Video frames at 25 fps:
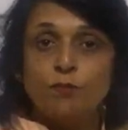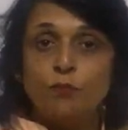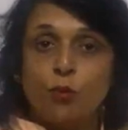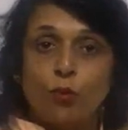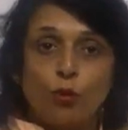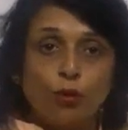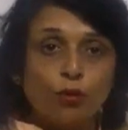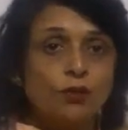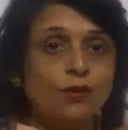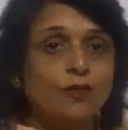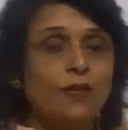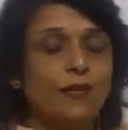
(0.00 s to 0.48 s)

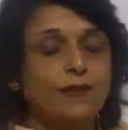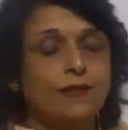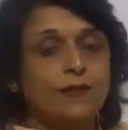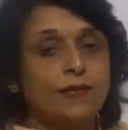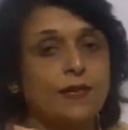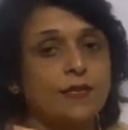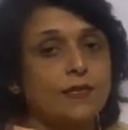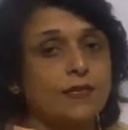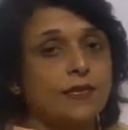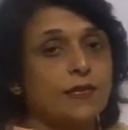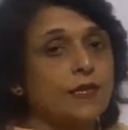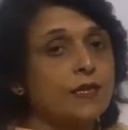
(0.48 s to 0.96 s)
both the
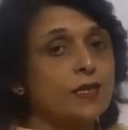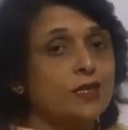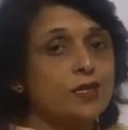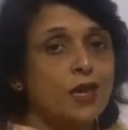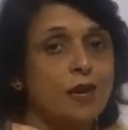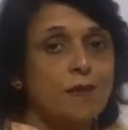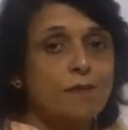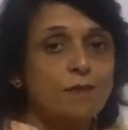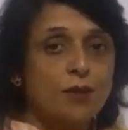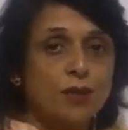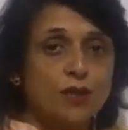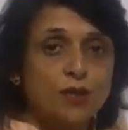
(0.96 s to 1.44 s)
accessory
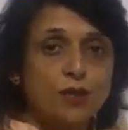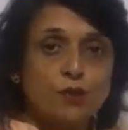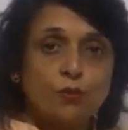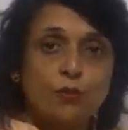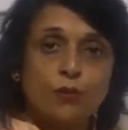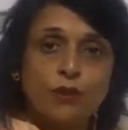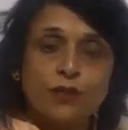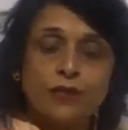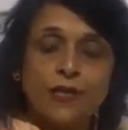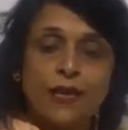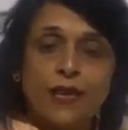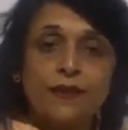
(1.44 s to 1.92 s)
chambers
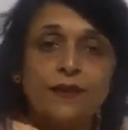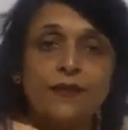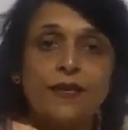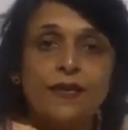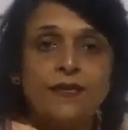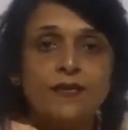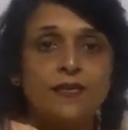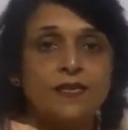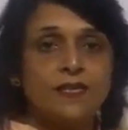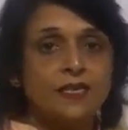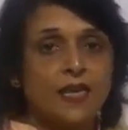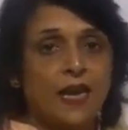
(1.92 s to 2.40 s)
were there,
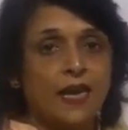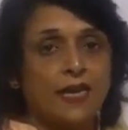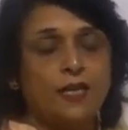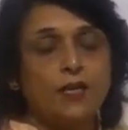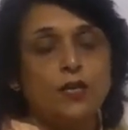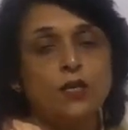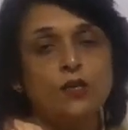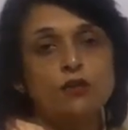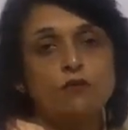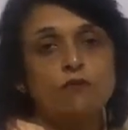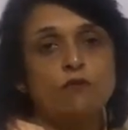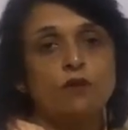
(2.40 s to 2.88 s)
that is
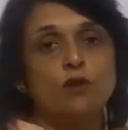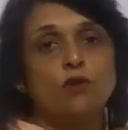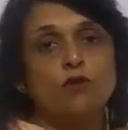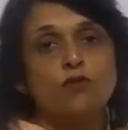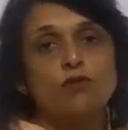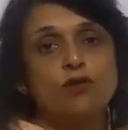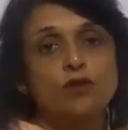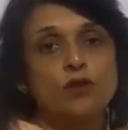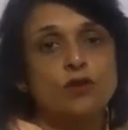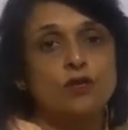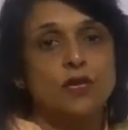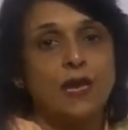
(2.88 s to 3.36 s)
sinus
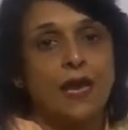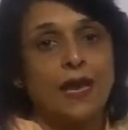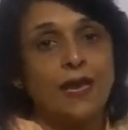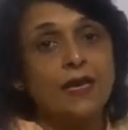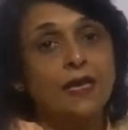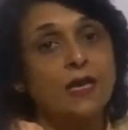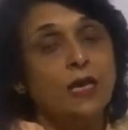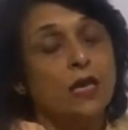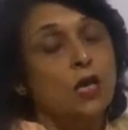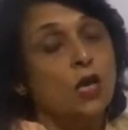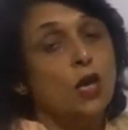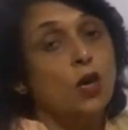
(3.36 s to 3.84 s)
venosus and
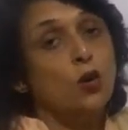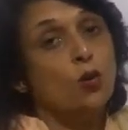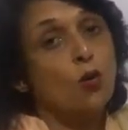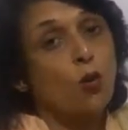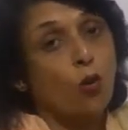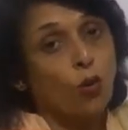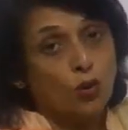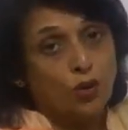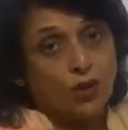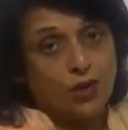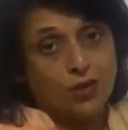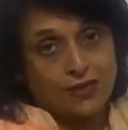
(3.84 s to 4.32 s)

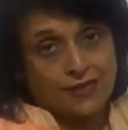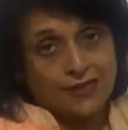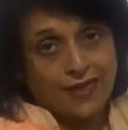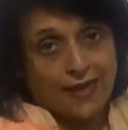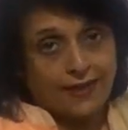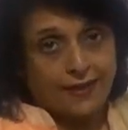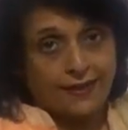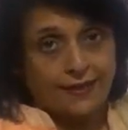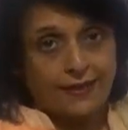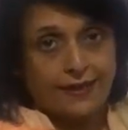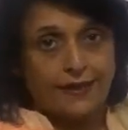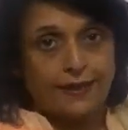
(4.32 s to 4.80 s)
conus
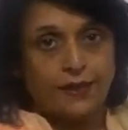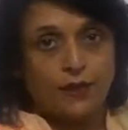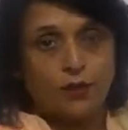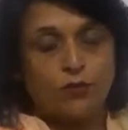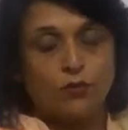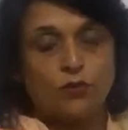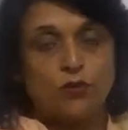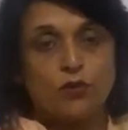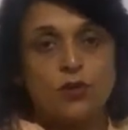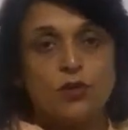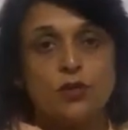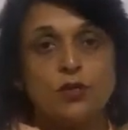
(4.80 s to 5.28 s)

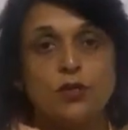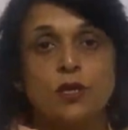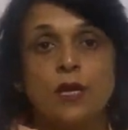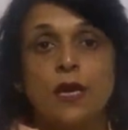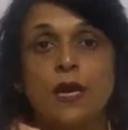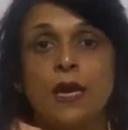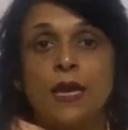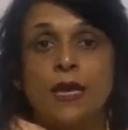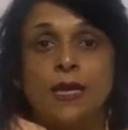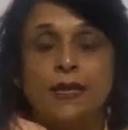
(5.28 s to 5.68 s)
arteriosus.